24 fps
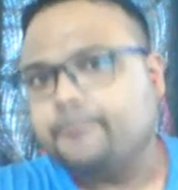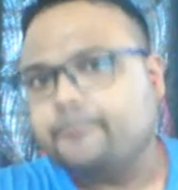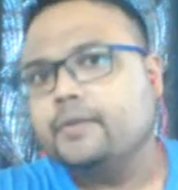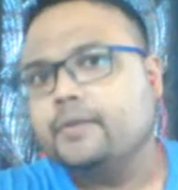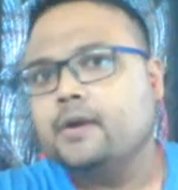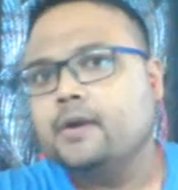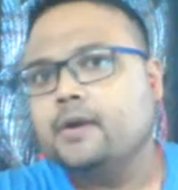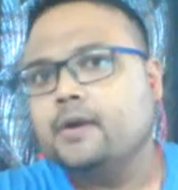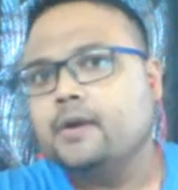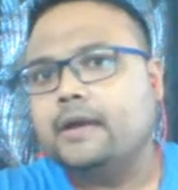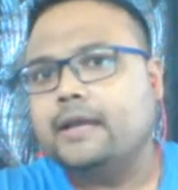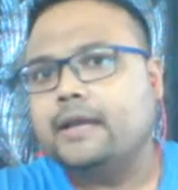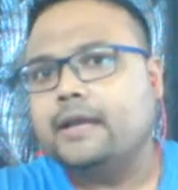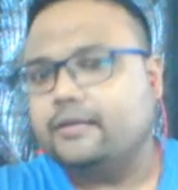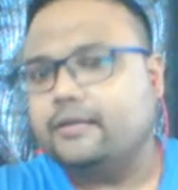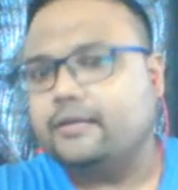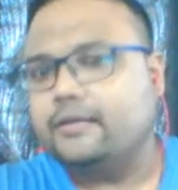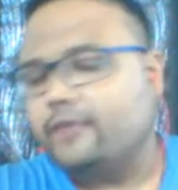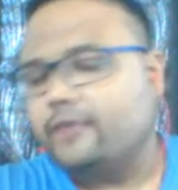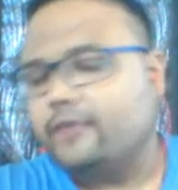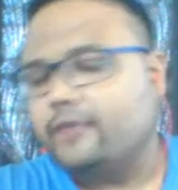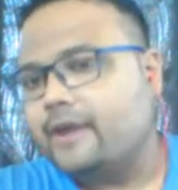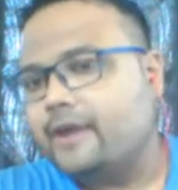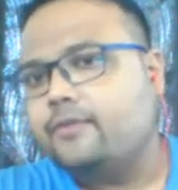And if you
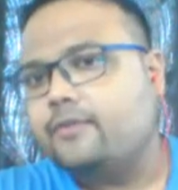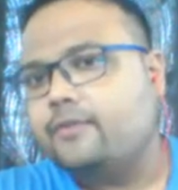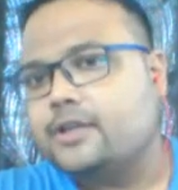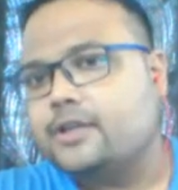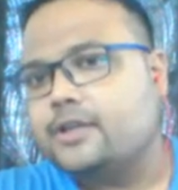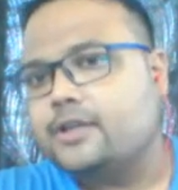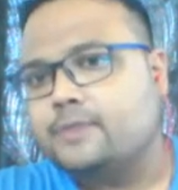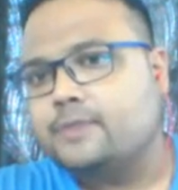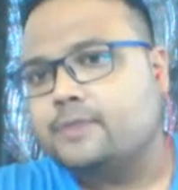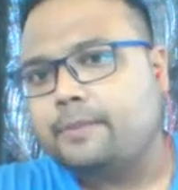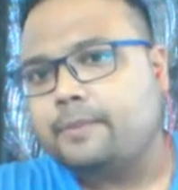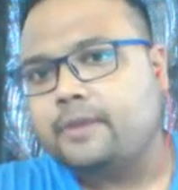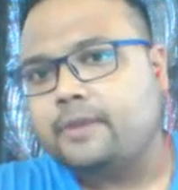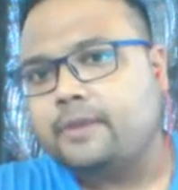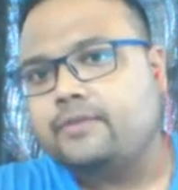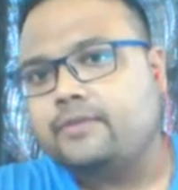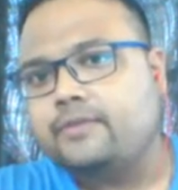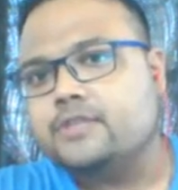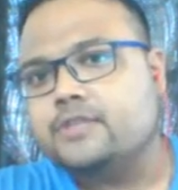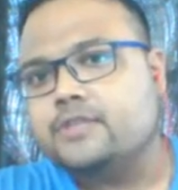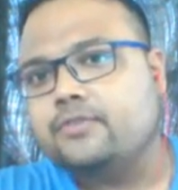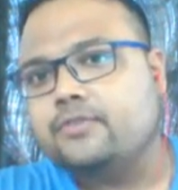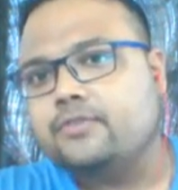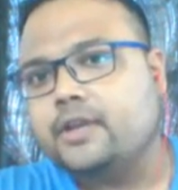have watched my previous
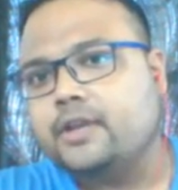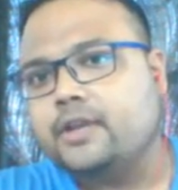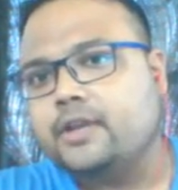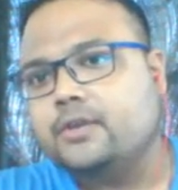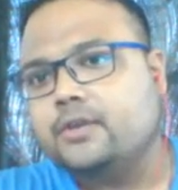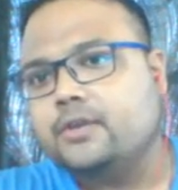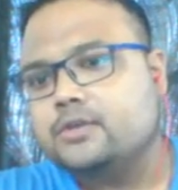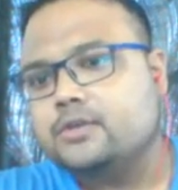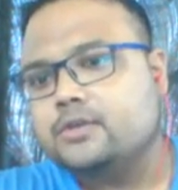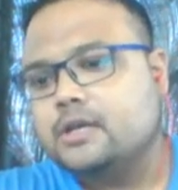videos,